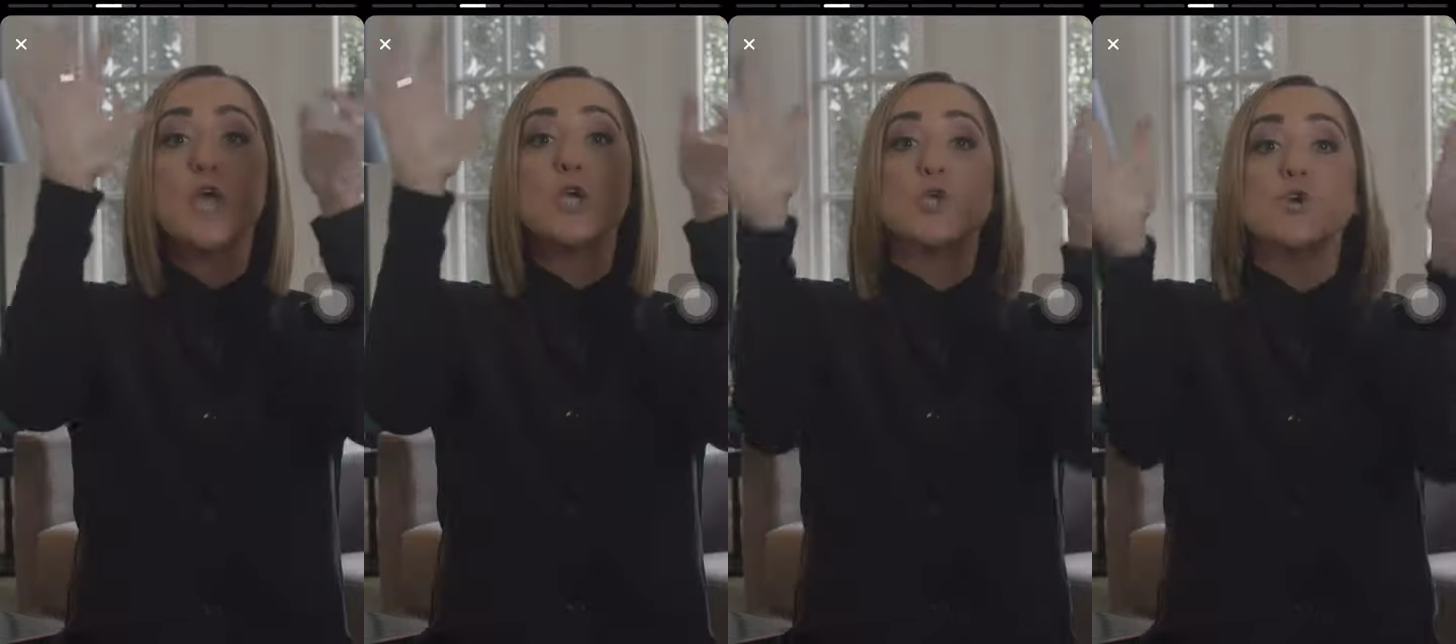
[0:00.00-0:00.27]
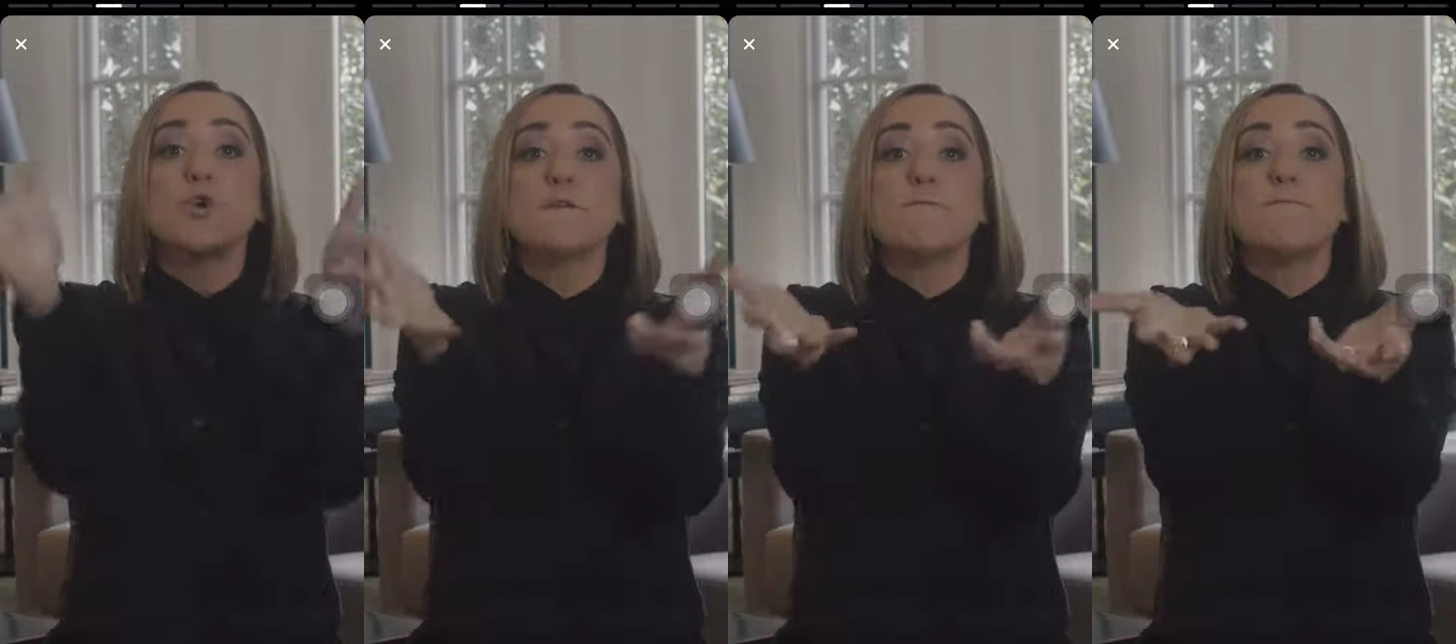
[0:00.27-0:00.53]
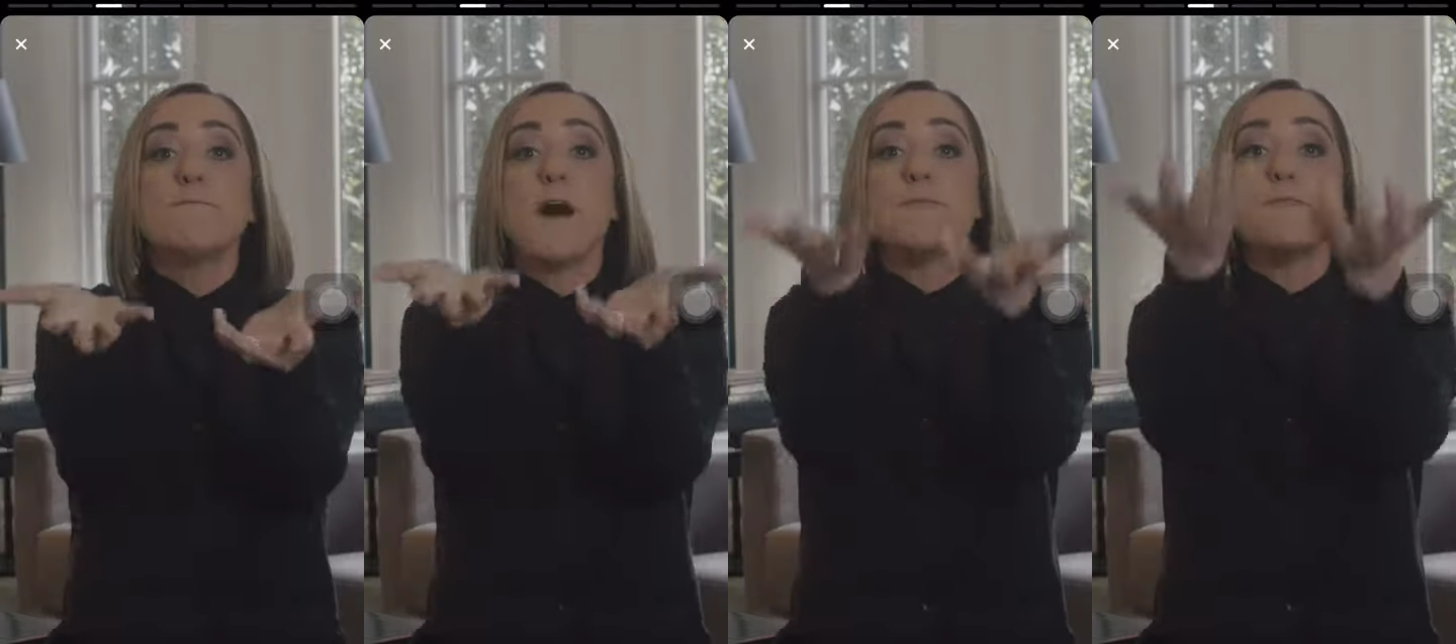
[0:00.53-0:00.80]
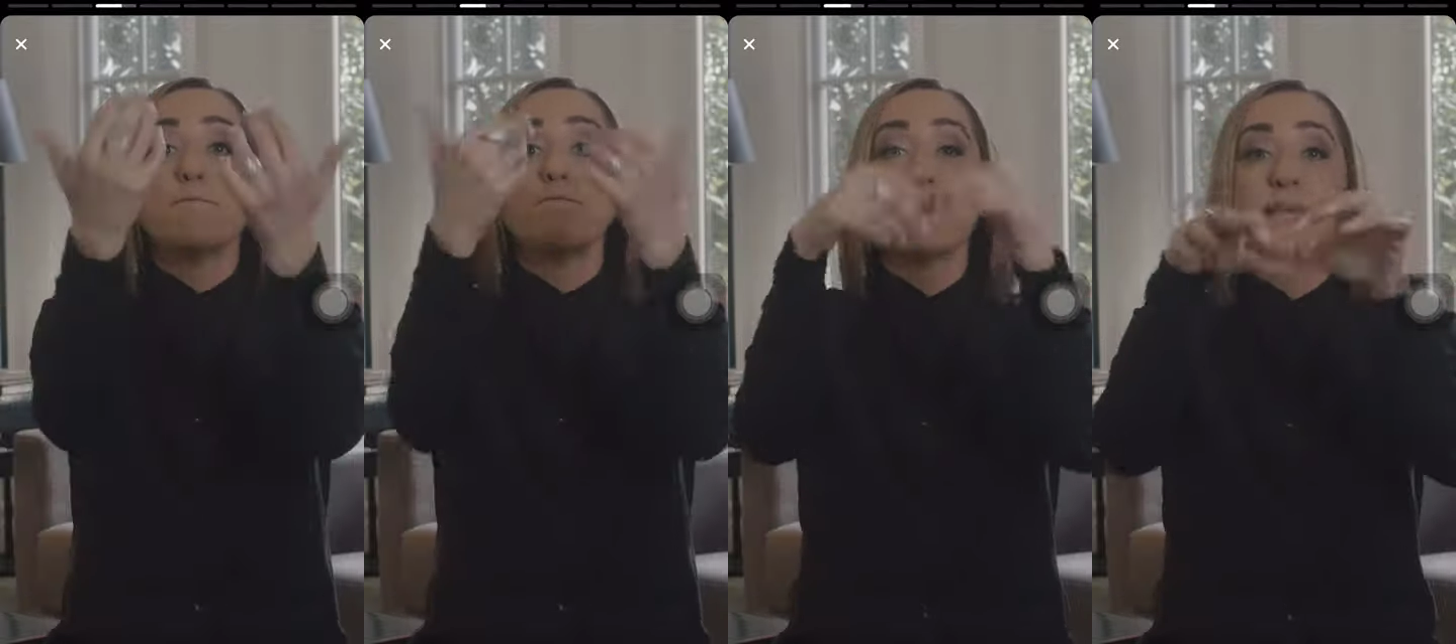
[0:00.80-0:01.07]
you can find
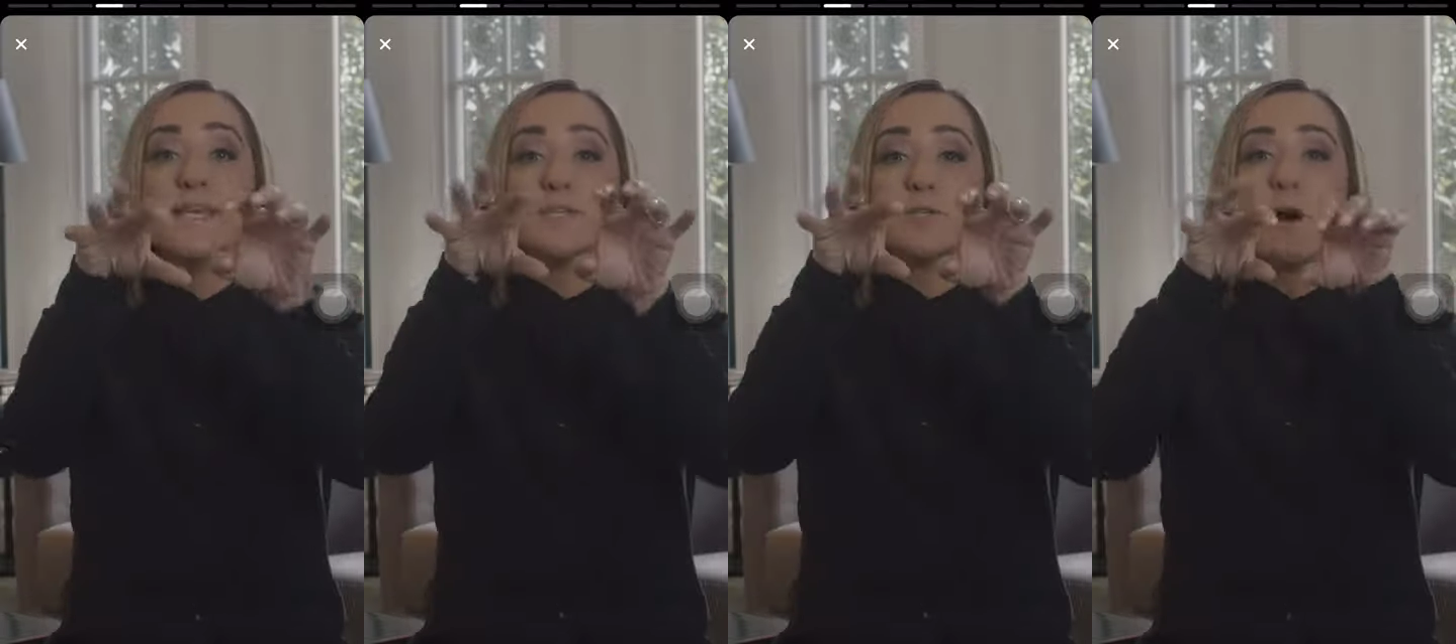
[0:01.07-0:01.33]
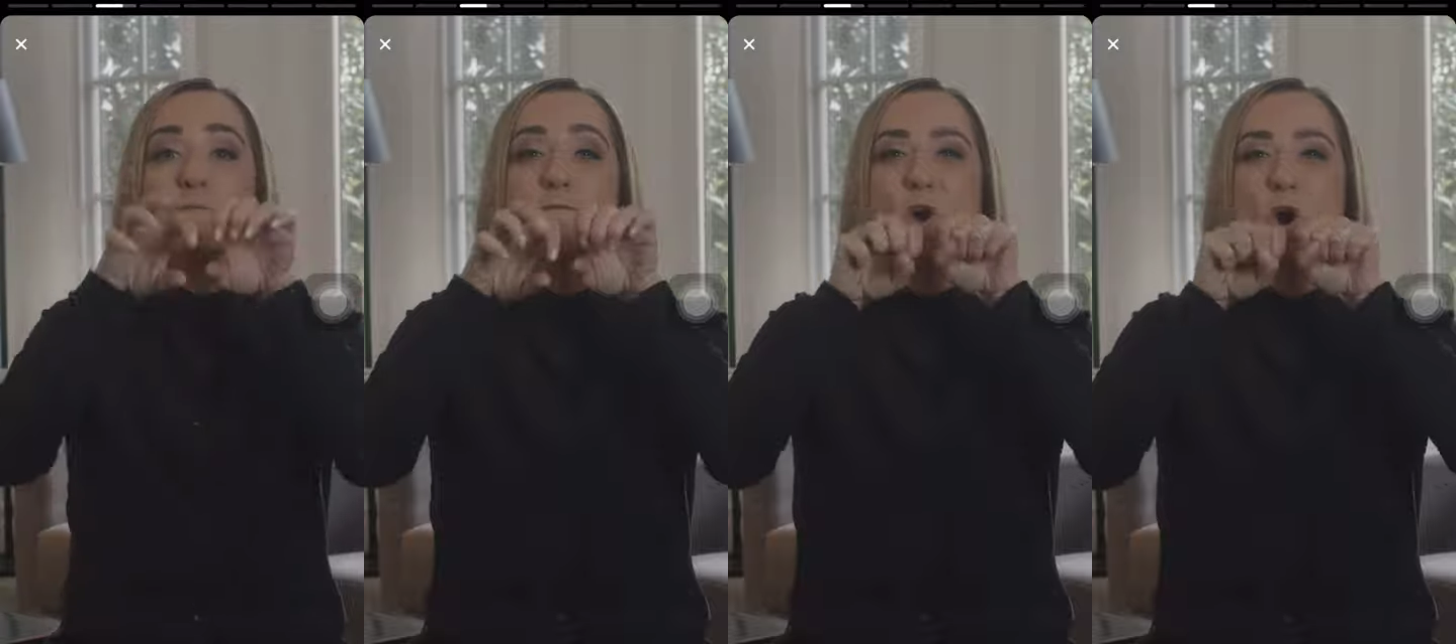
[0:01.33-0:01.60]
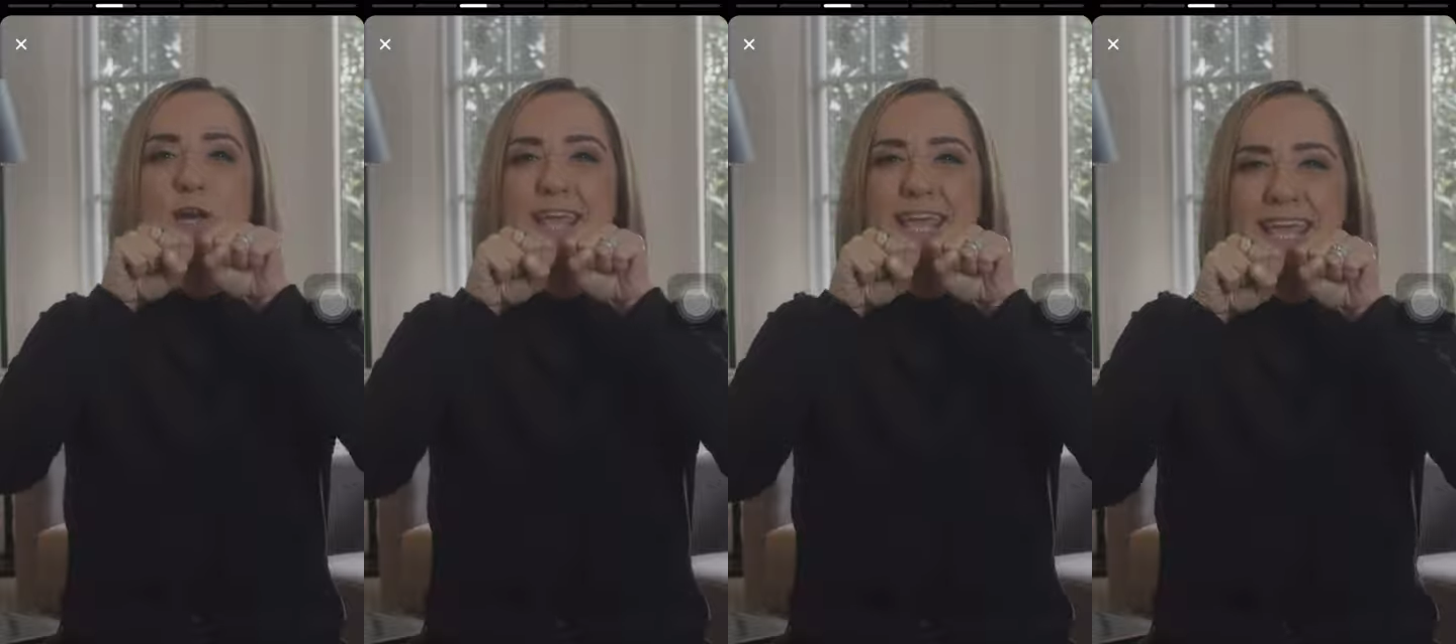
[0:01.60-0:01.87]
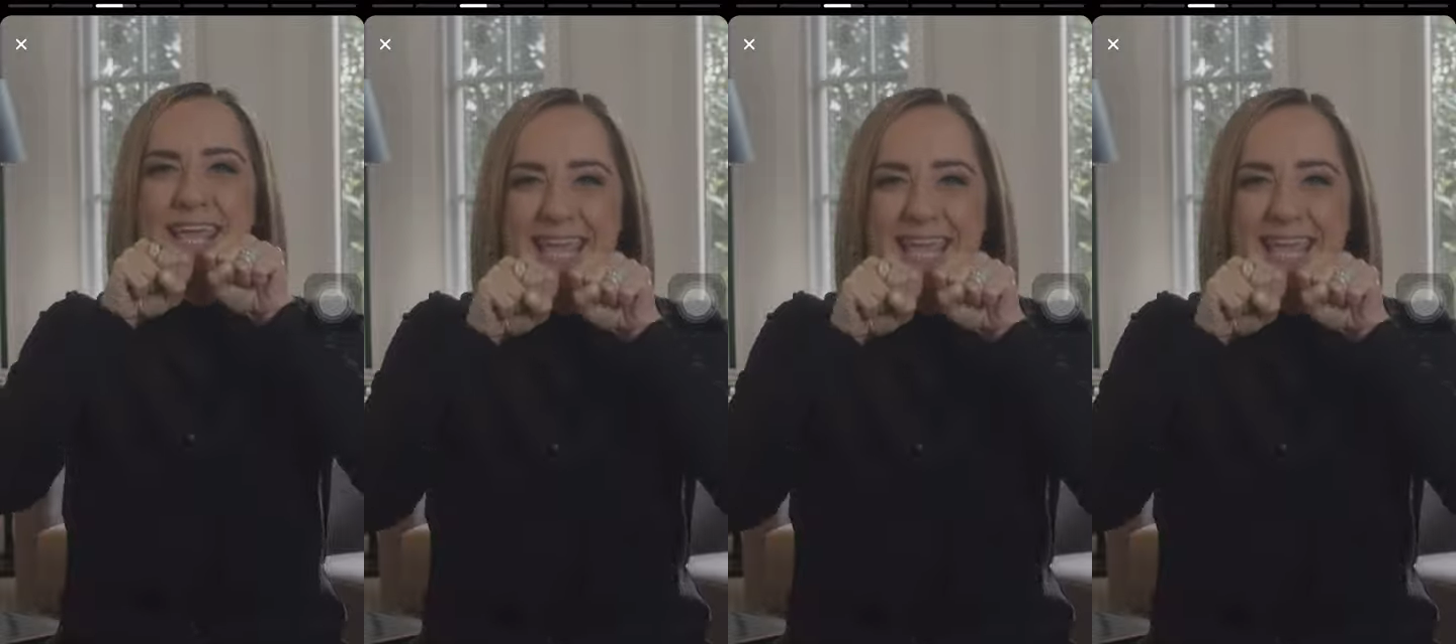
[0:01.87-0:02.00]
the peace of God